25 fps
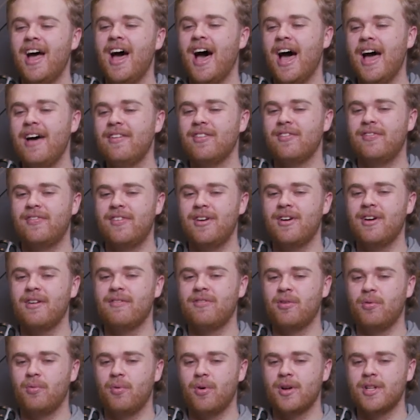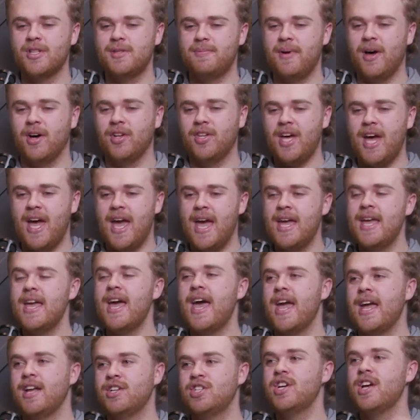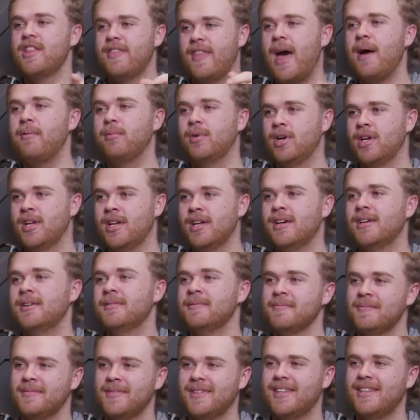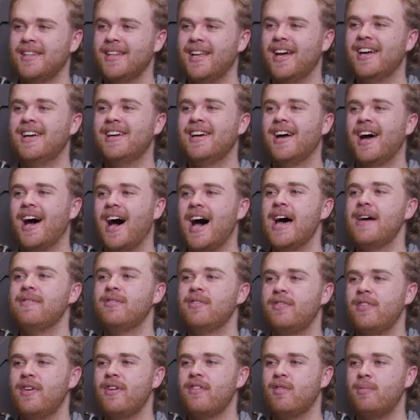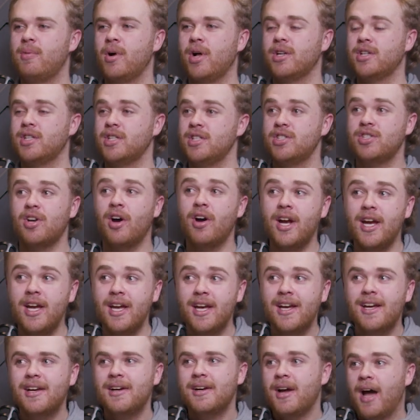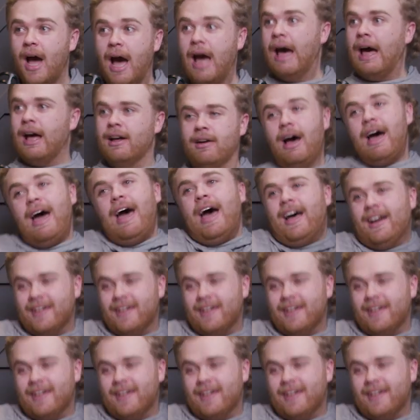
I have a fear of the word spelled A-H. That word. I have a fear of apologies. Sorry? I